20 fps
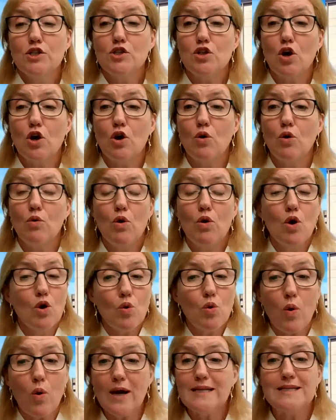So
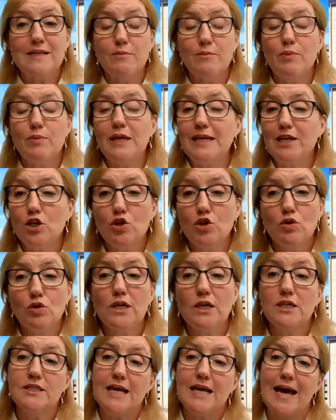quite simply,
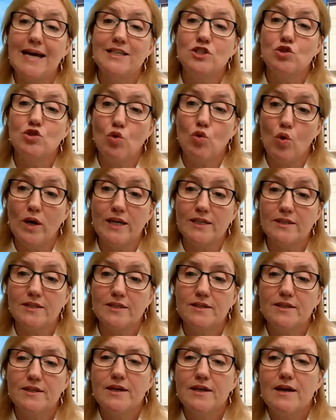Google it and join.
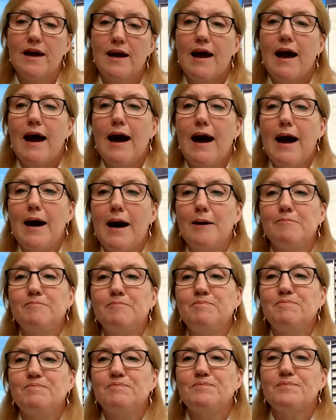
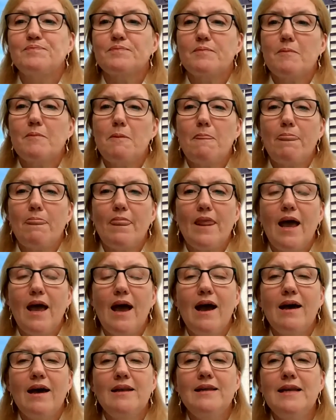Leon,
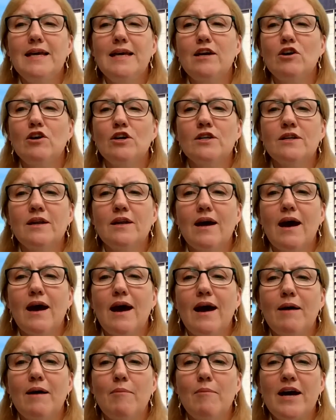
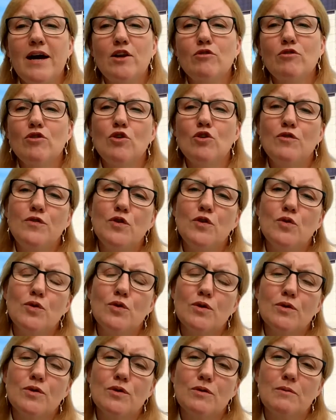I don't know if you
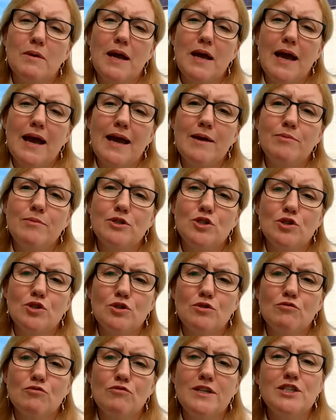were able
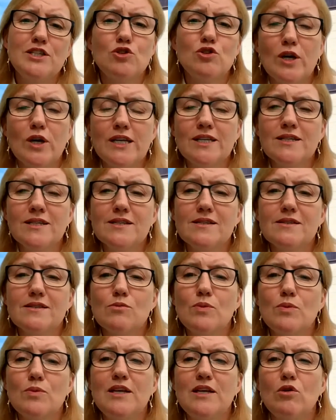to rejoin us.
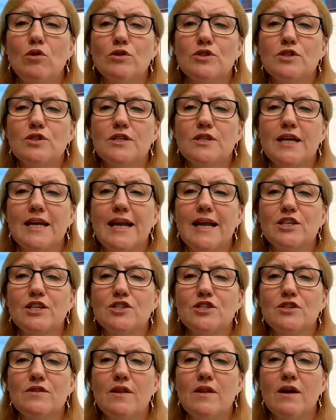We lost
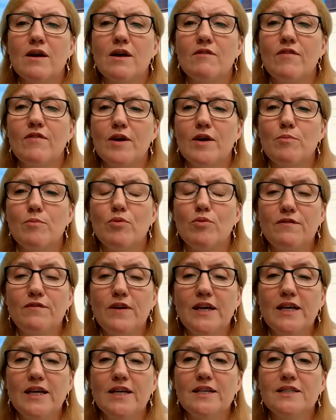connection there very
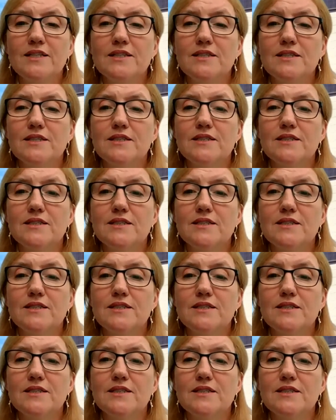briefly.